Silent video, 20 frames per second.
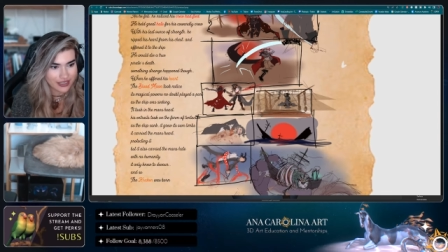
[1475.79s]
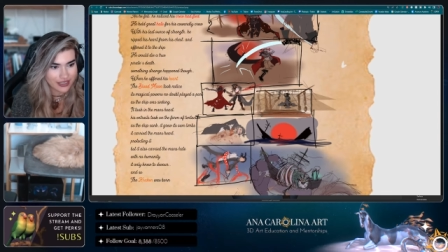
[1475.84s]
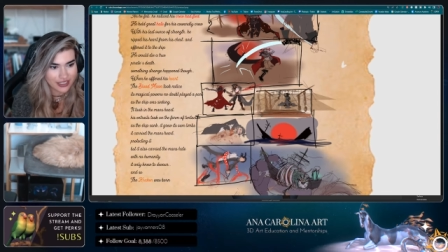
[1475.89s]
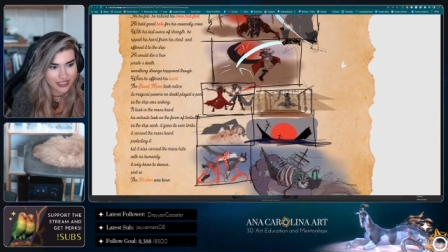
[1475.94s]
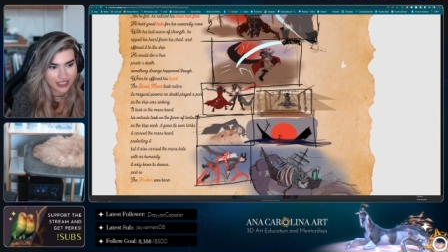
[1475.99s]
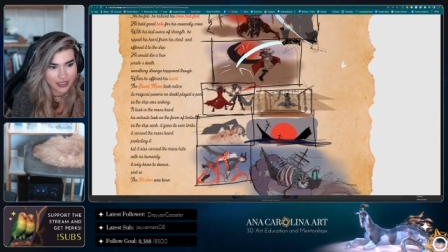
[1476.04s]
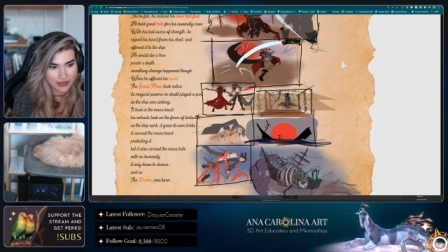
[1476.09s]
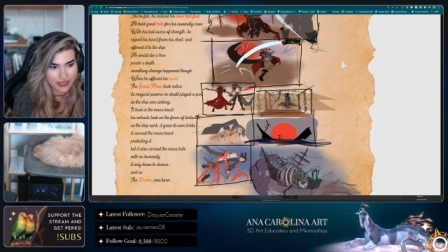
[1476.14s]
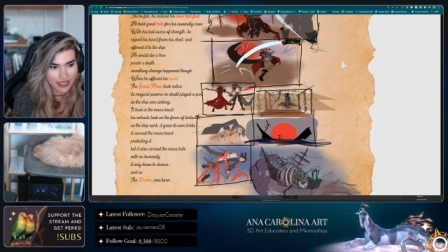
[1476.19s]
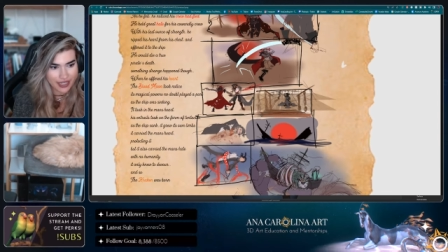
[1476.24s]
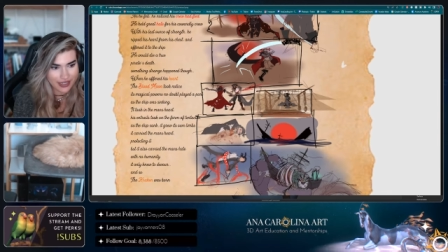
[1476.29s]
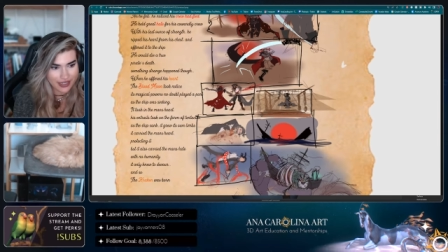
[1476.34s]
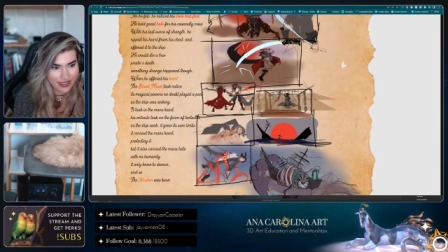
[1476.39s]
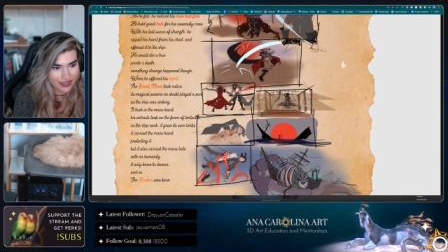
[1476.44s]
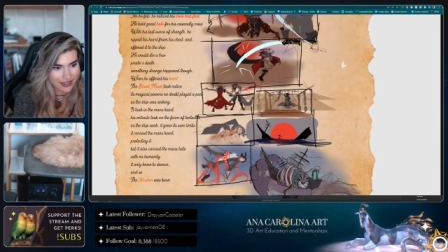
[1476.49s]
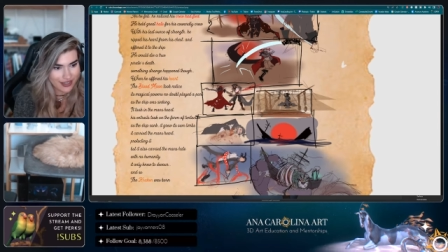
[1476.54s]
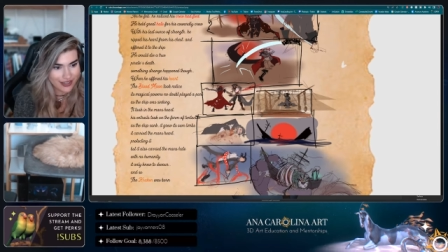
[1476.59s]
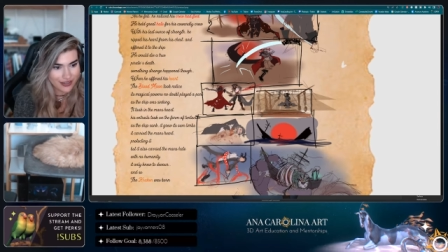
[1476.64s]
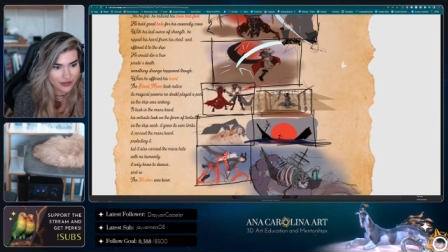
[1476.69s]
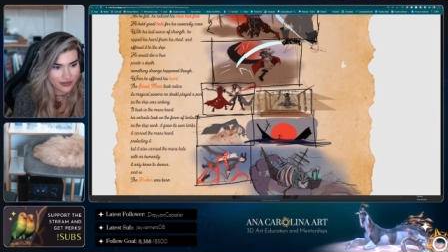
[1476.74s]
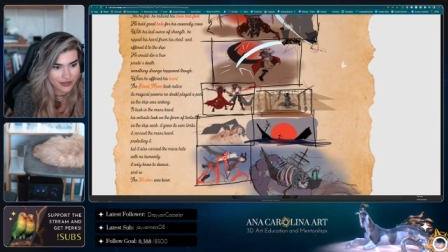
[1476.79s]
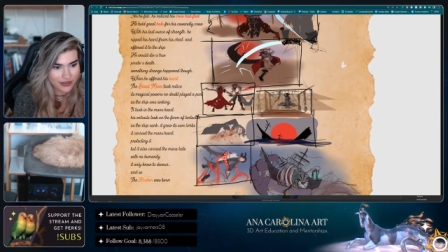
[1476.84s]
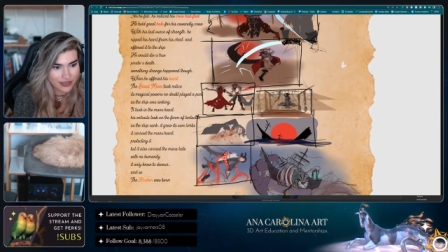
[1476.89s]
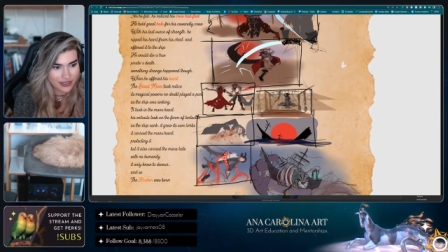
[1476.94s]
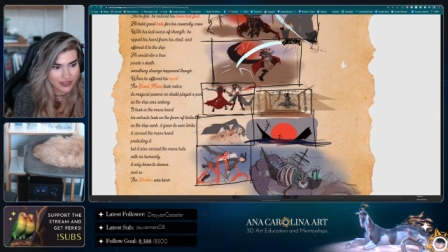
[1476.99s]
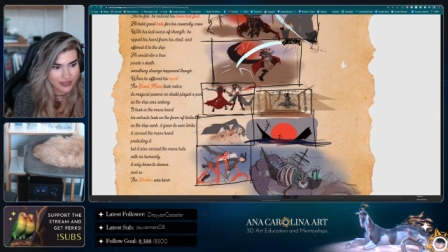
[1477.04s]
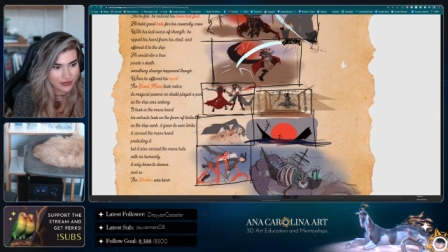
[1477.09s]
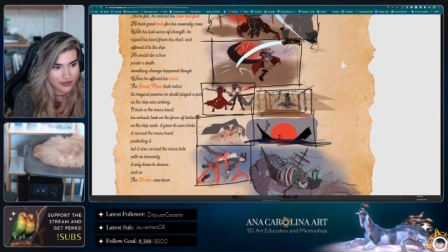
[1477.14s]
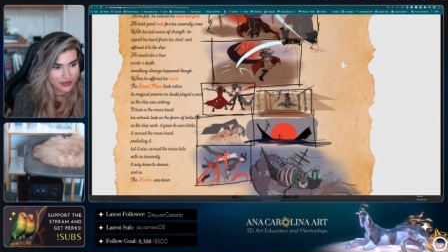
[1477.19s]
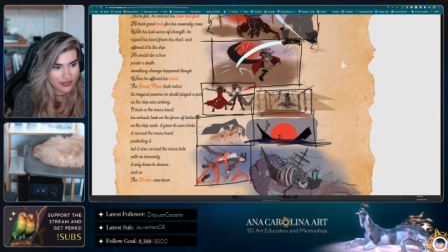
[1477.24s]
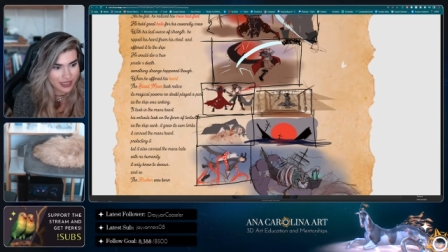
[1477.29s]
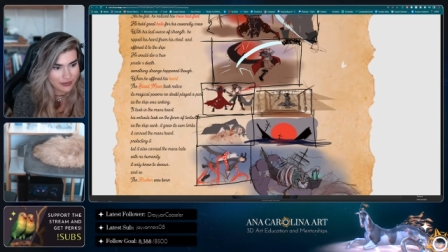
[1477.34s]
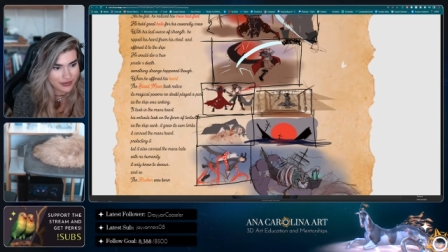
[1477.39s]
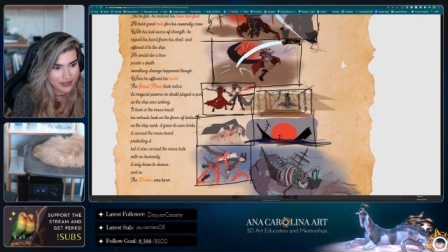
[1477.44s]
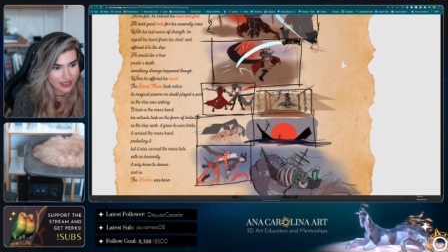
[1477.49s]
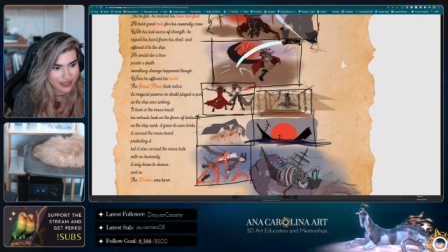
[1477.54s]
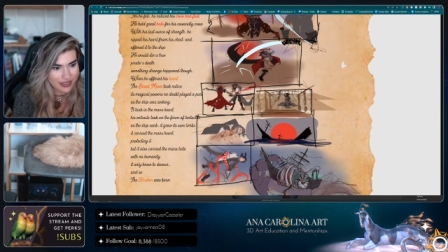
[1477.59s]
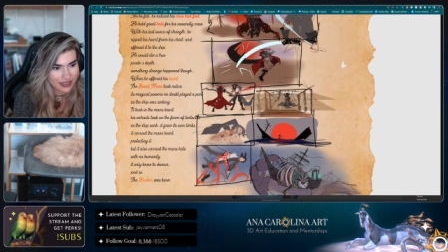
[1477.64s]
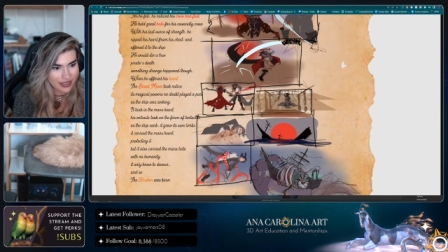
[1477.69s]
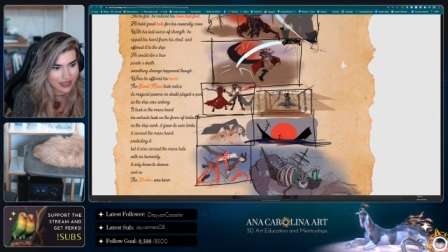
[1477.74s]
As the ship sank, it grew its own
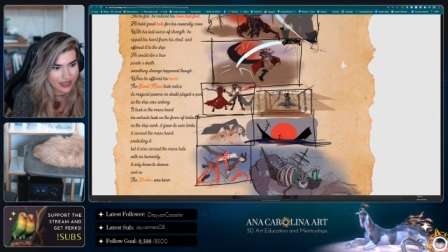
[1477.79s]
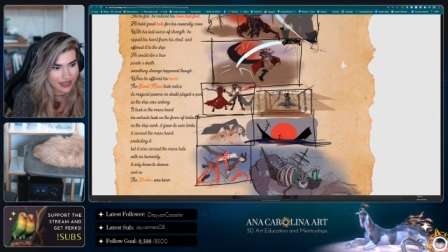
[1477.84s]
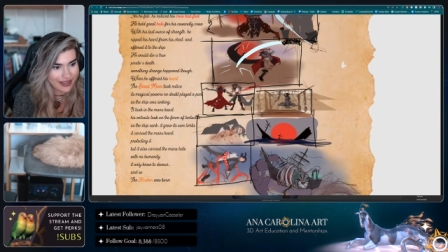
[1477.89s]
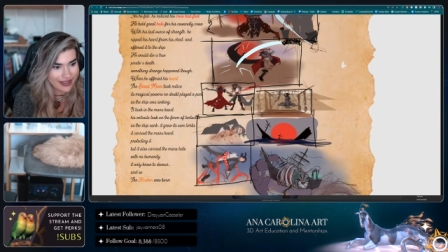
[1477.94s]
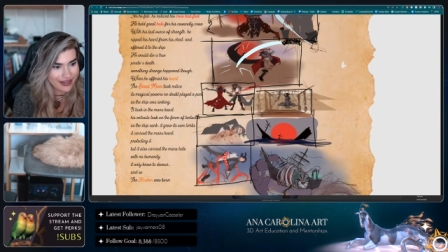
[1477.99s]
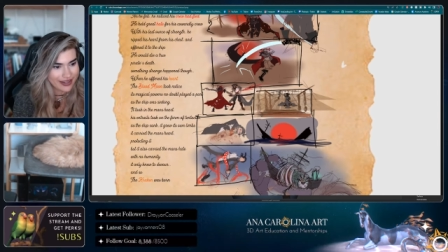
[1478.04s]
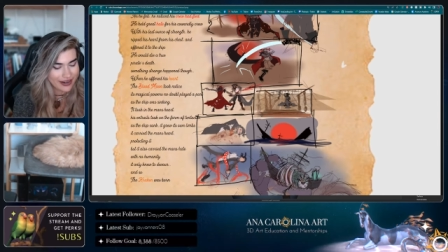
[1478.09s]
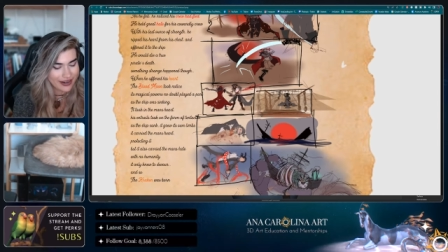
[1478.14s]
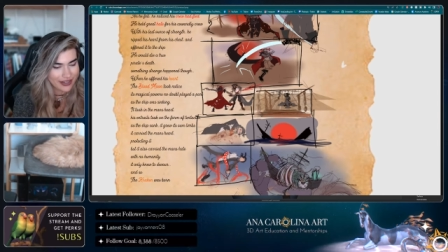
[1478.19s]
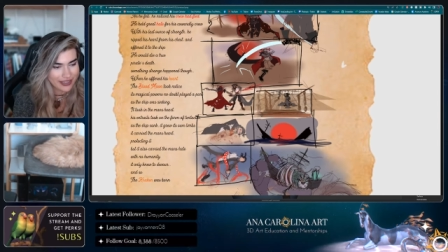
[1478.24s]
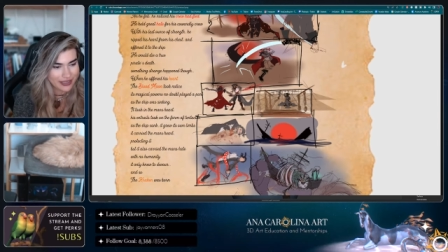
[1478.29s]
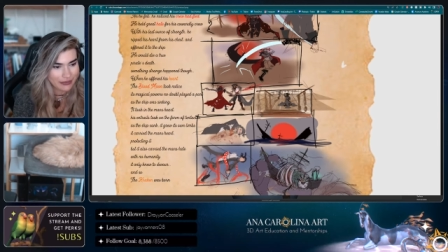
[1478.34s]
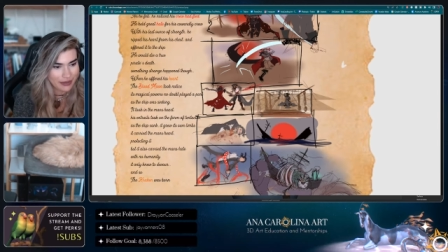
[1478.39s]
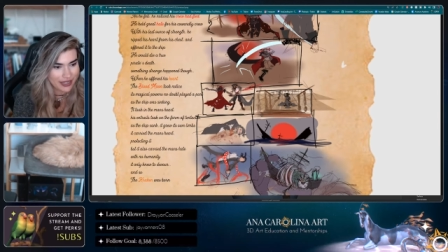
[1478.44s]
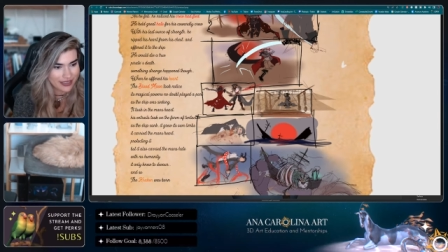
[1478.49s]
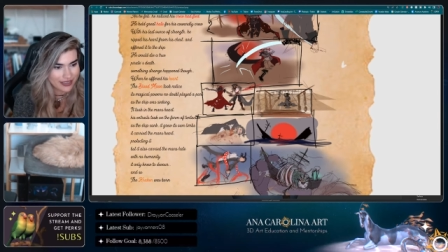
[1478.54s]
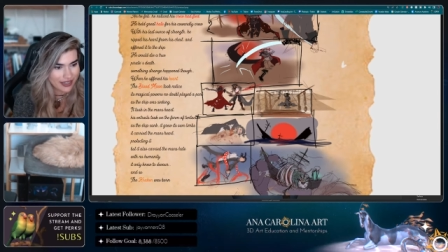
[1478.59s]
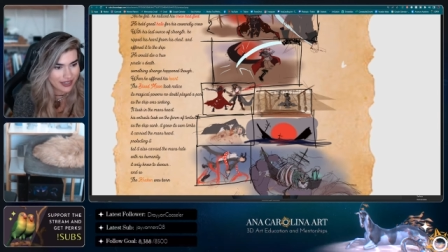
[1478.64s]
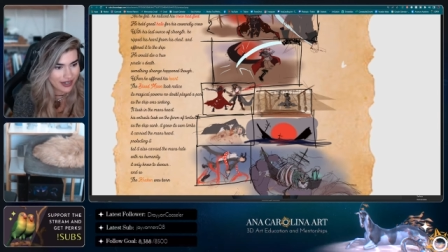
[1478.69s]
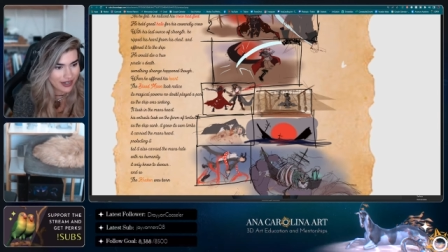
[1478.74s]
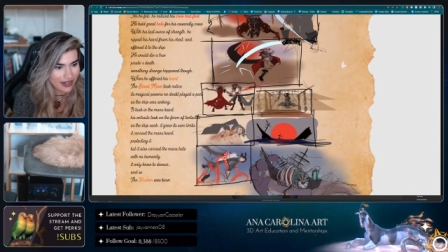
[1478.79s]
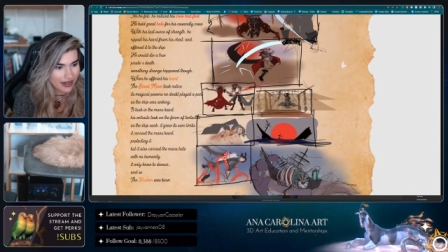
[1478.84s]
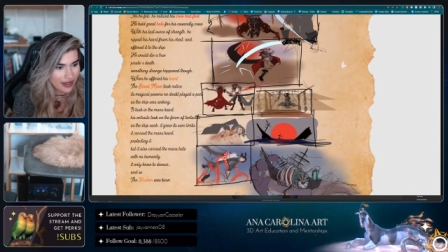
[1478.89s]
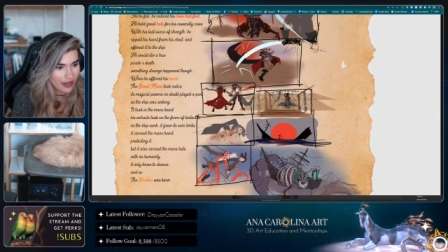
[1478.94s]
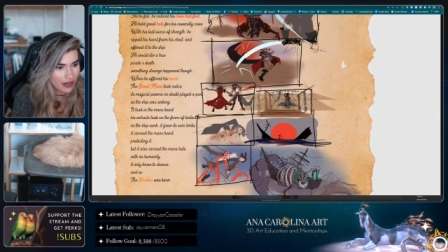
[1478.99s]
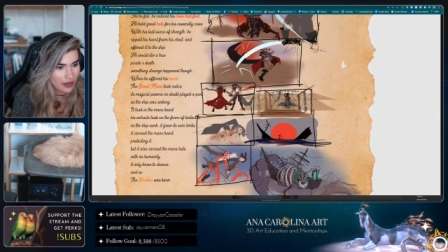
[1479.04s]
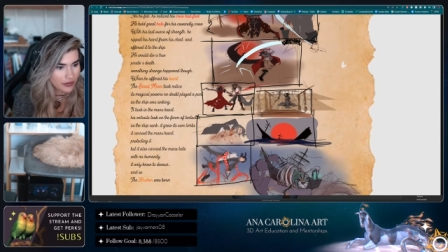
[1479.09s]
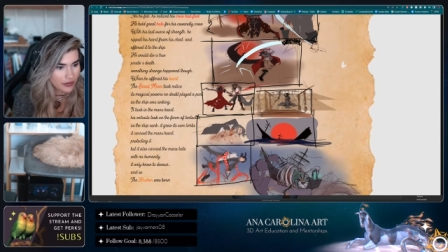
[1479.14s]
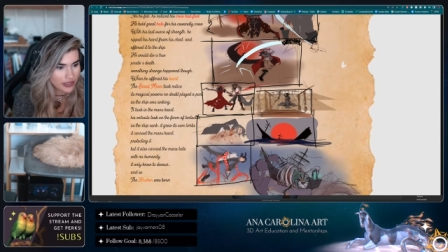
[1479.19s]
limbs and carried the man's heart,